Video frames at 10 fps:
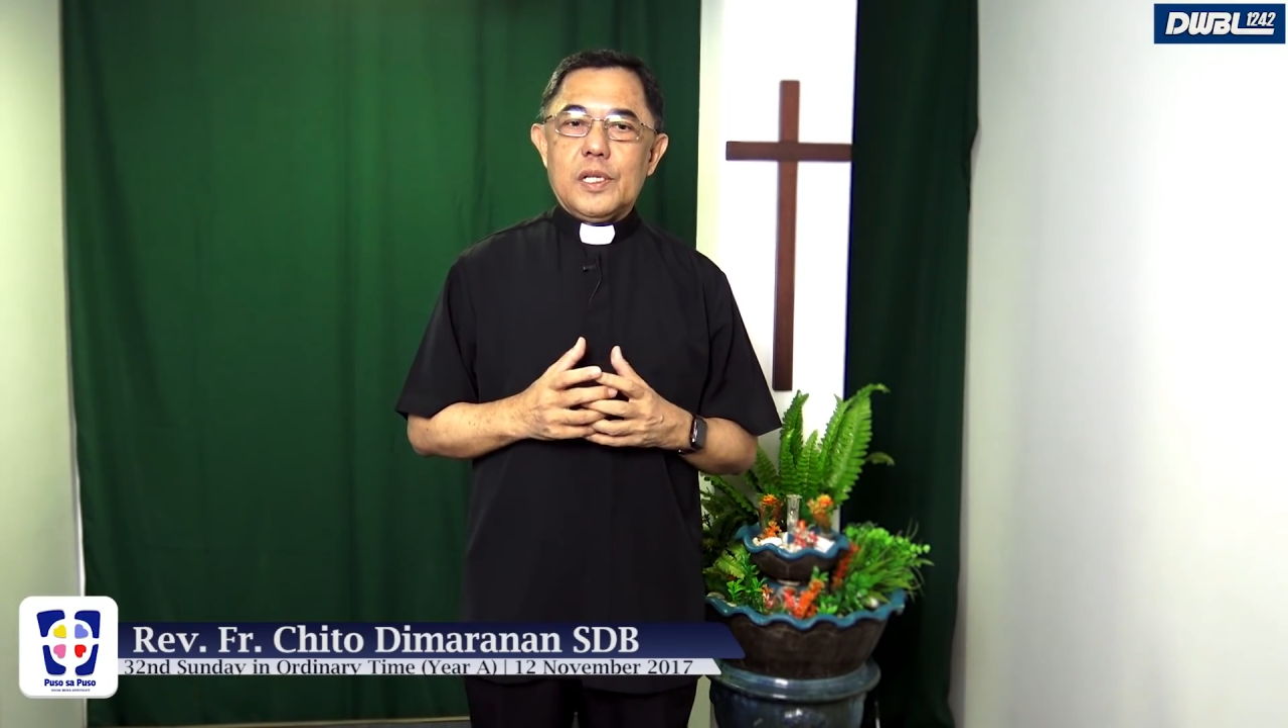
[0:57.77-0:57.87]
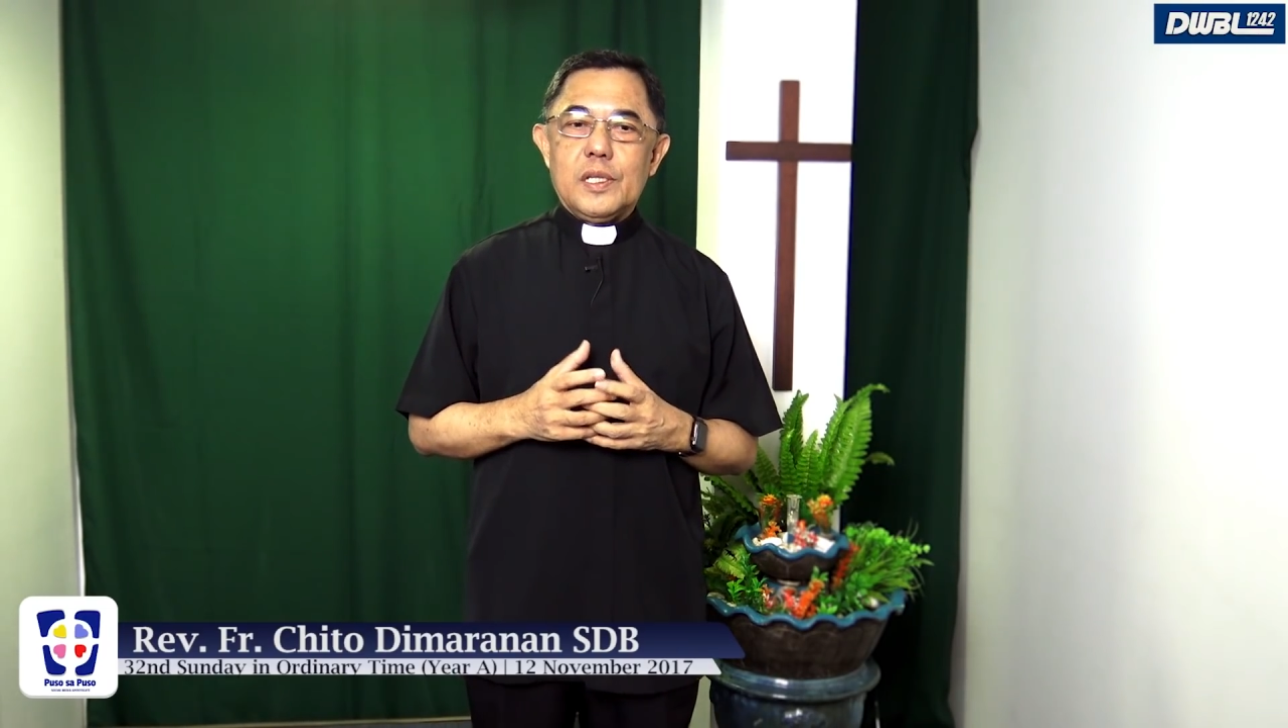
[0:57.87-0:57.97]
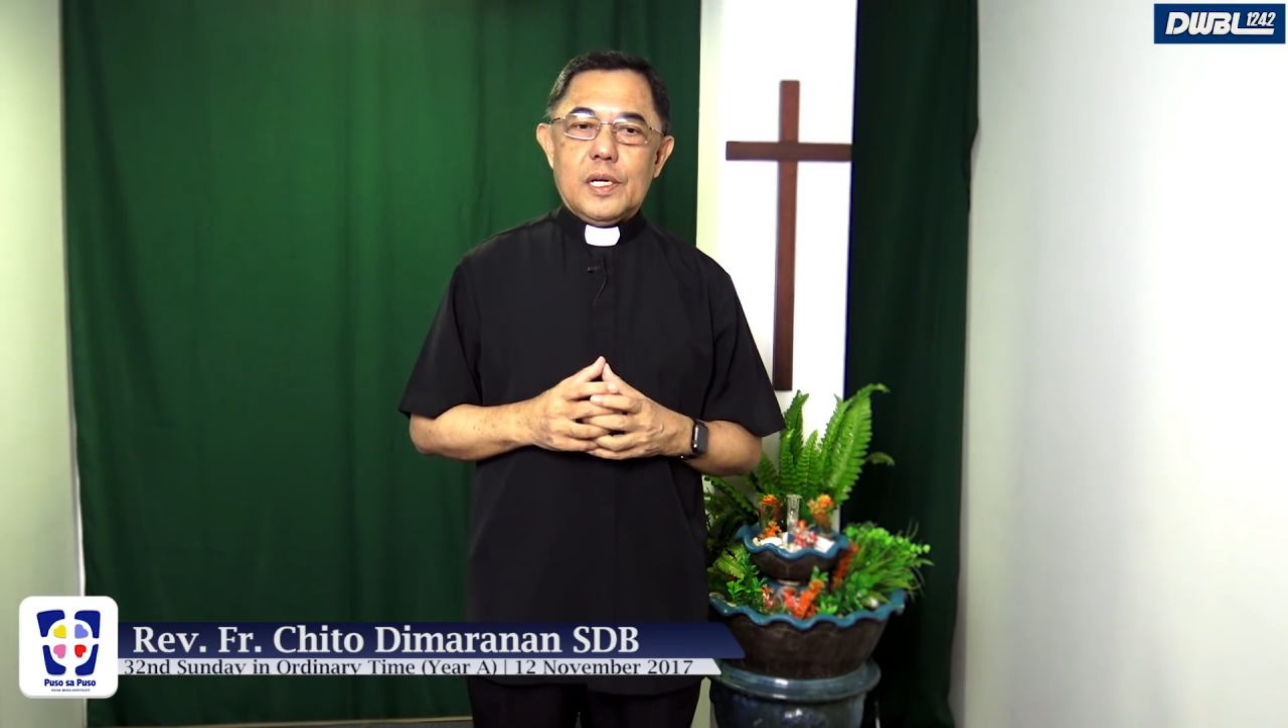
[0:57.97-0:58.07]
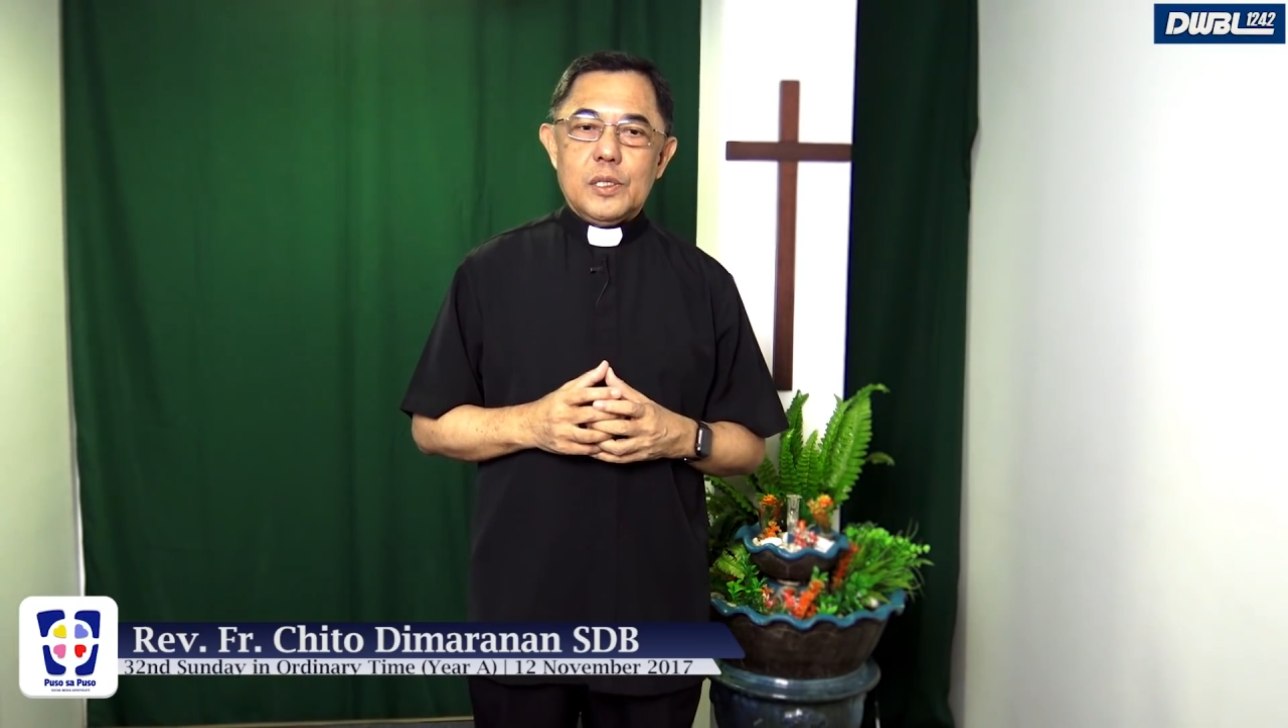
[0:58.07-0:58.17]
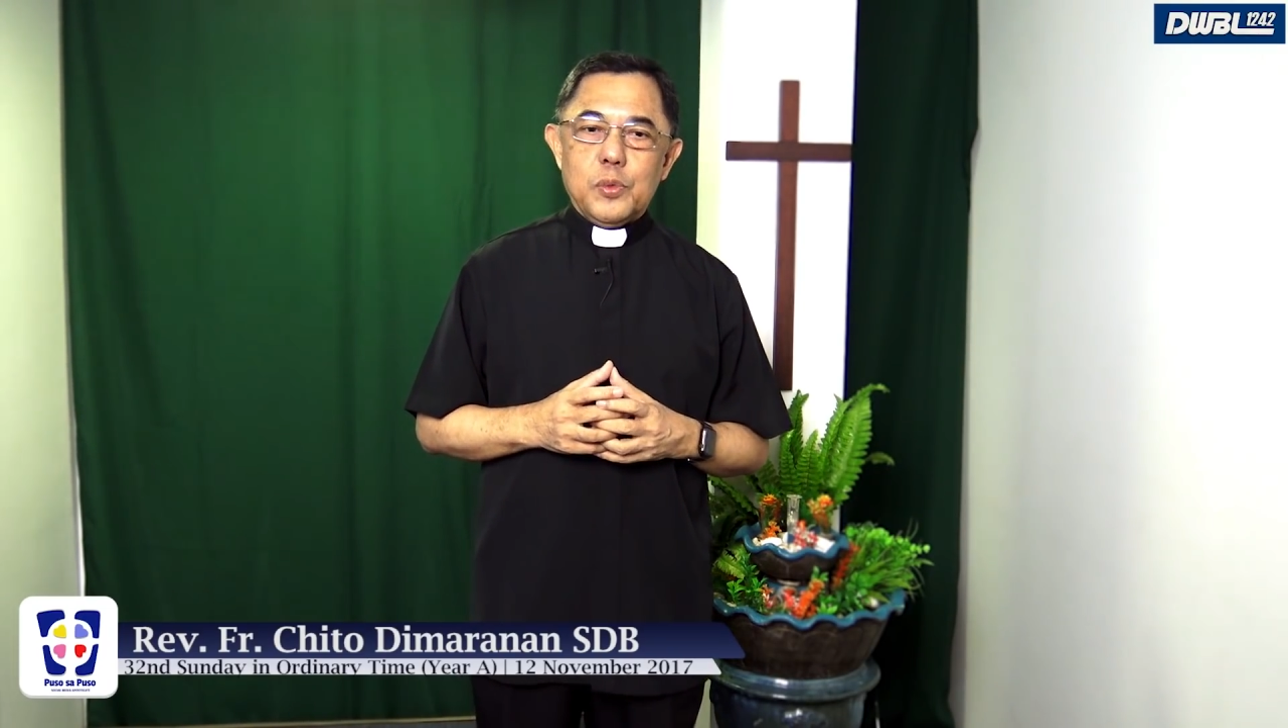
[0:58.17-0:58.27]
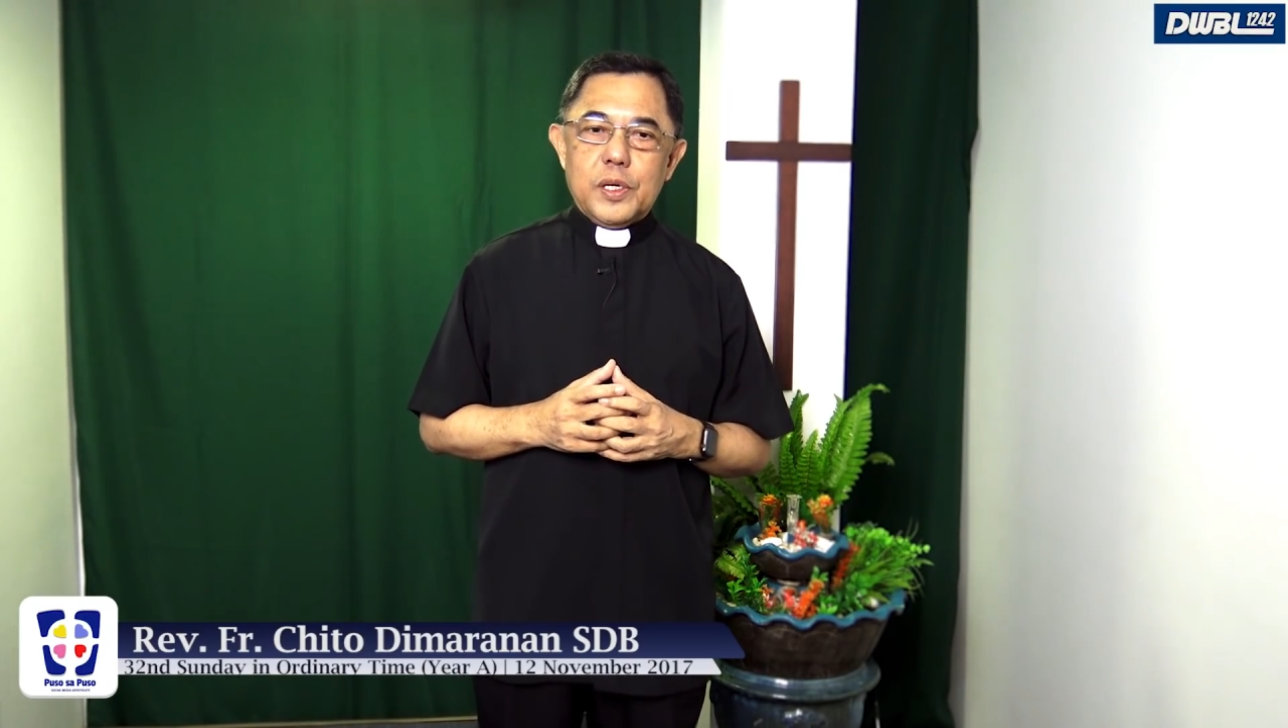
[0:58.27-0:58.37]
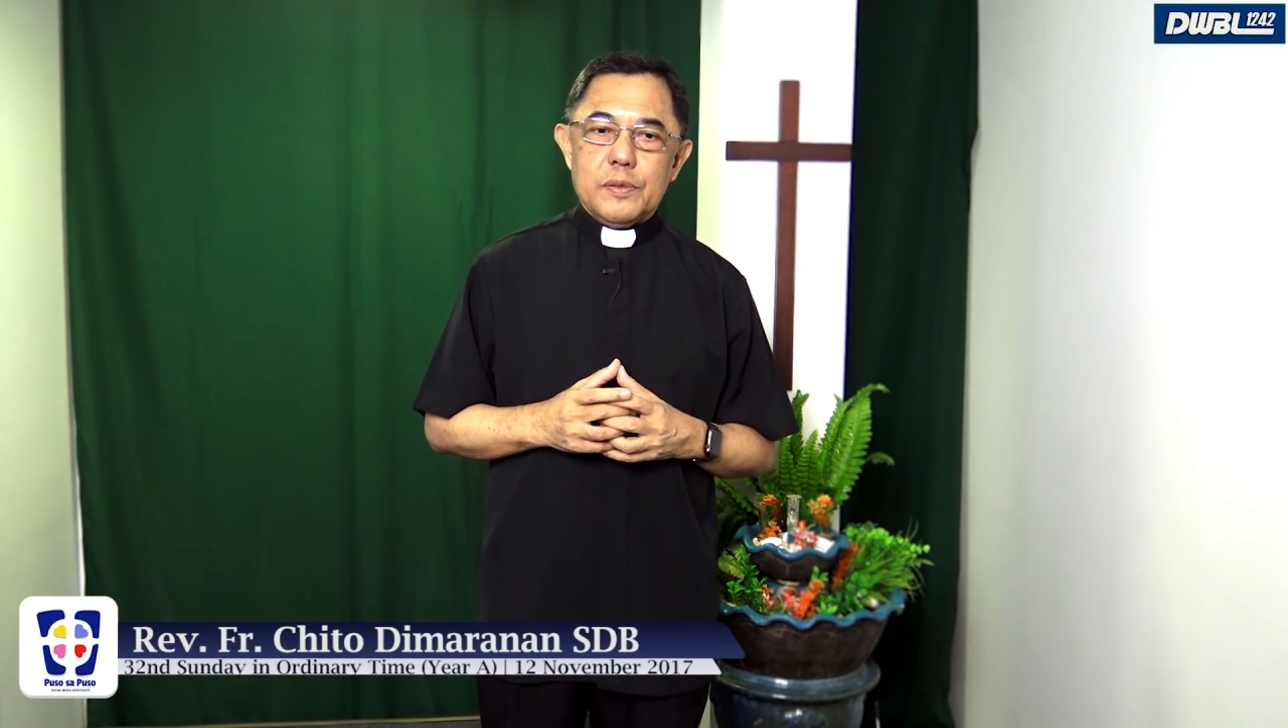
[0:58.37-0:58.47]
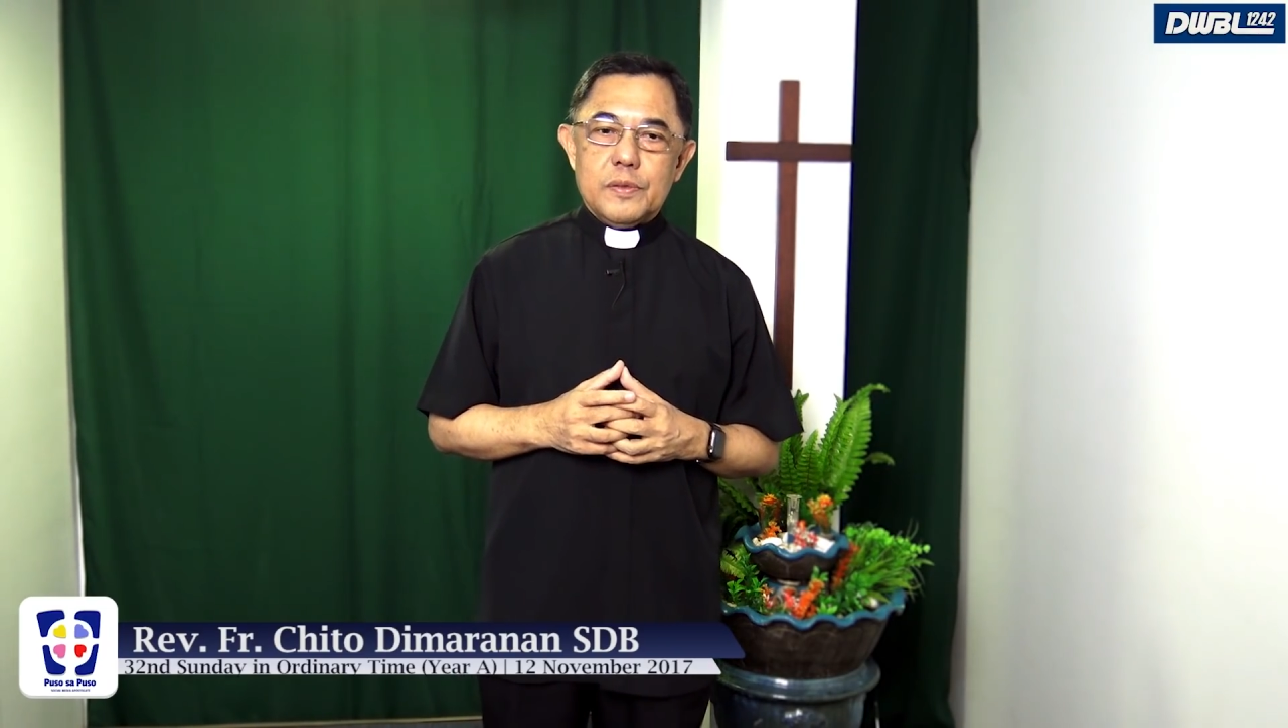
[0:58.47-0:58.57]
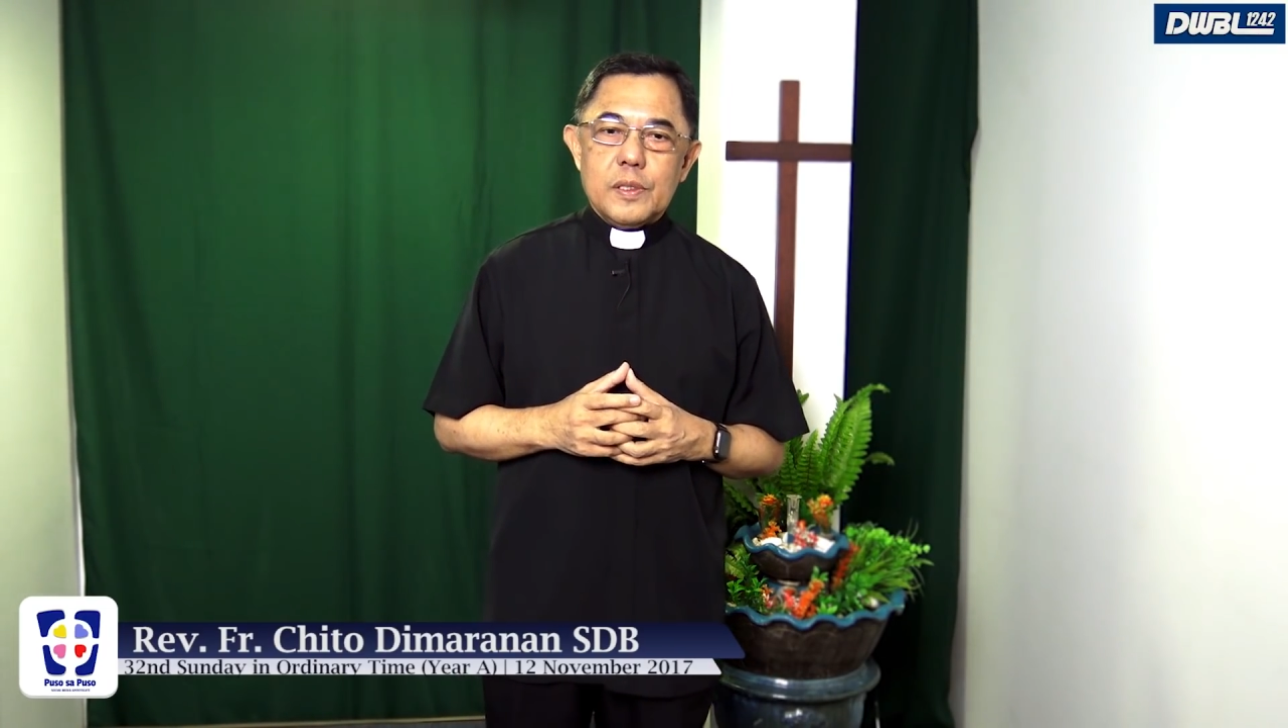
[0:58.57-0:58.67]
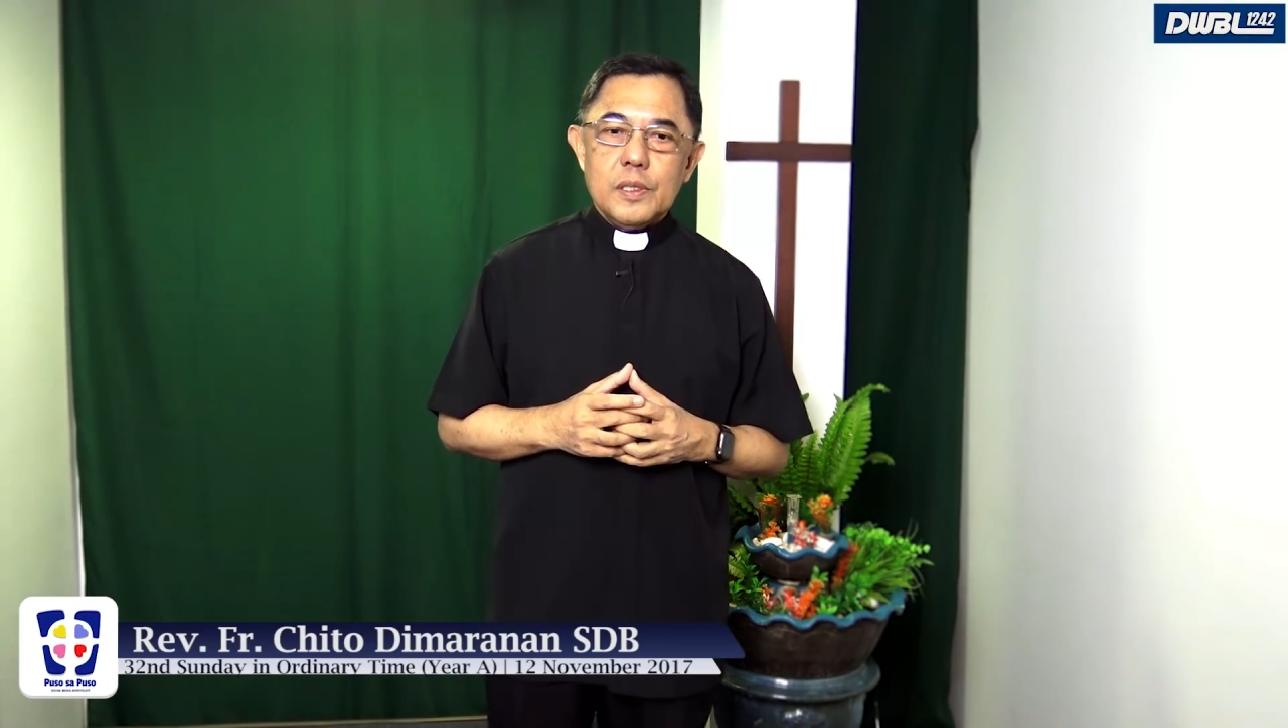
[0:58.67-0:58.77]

and done with,